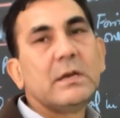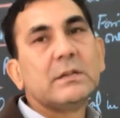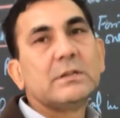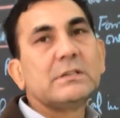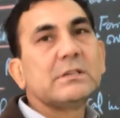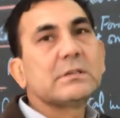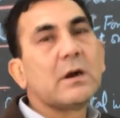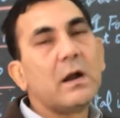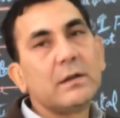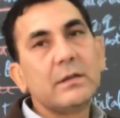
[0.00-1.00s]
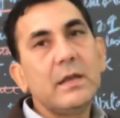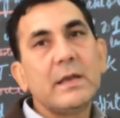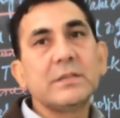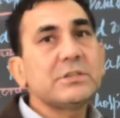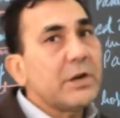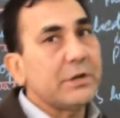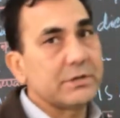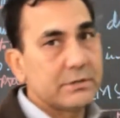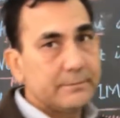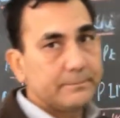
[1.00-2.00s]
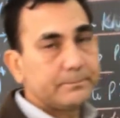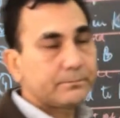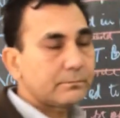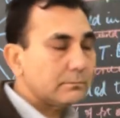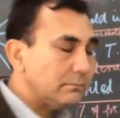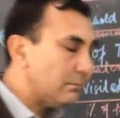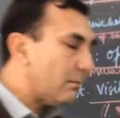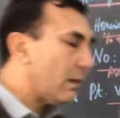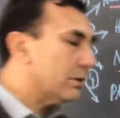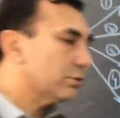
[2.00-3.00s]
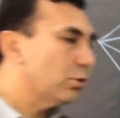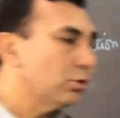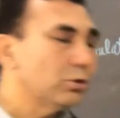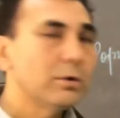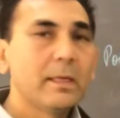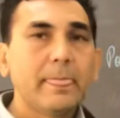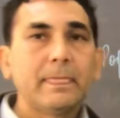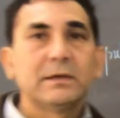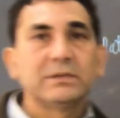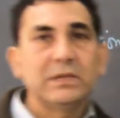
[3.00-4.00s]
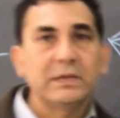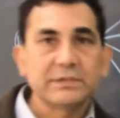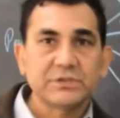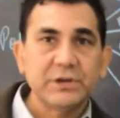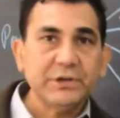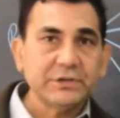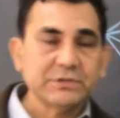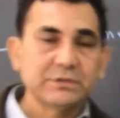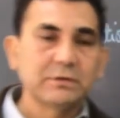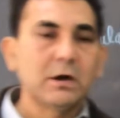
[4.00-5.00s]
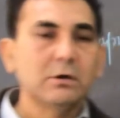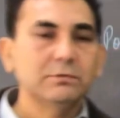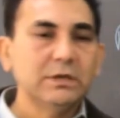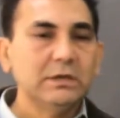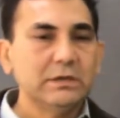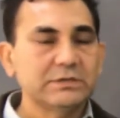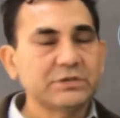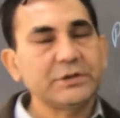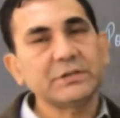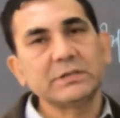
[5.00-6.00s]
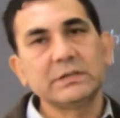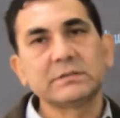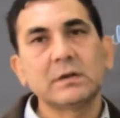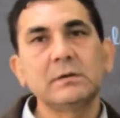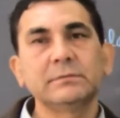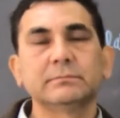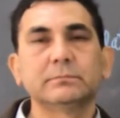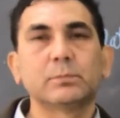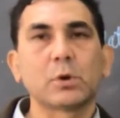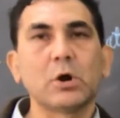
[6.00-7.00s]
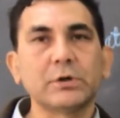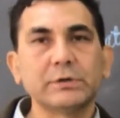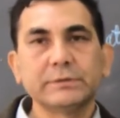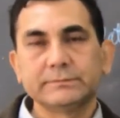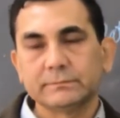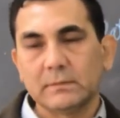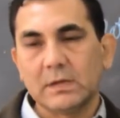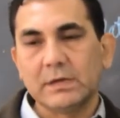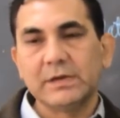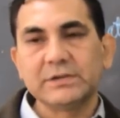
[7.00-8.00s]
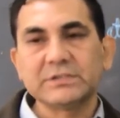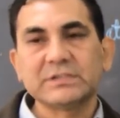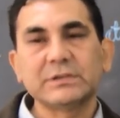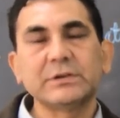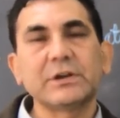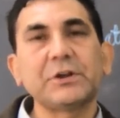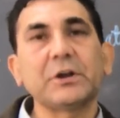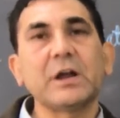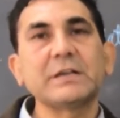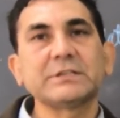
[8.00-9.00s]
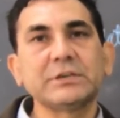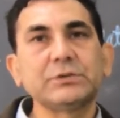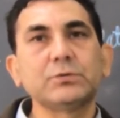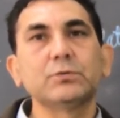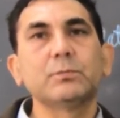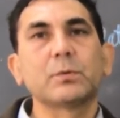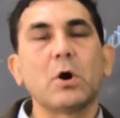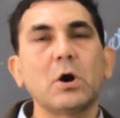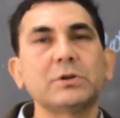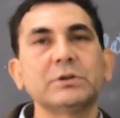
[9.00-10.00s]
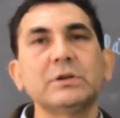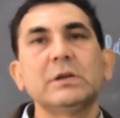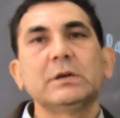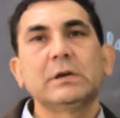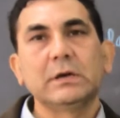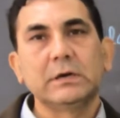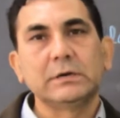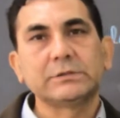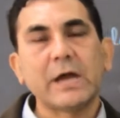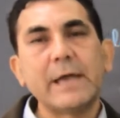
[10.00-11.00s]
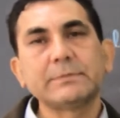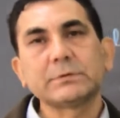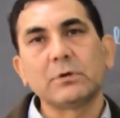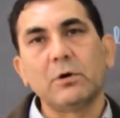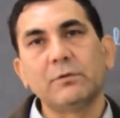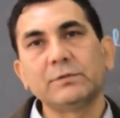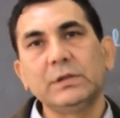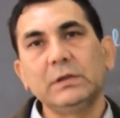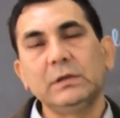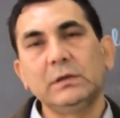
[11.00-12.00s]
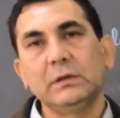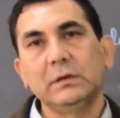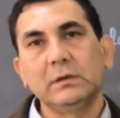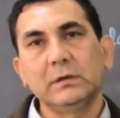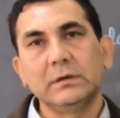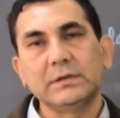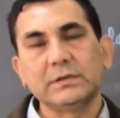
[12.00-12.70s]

this is called the statistics. So the statistics, now the statistics is the broader, it is categorized in two broad types of the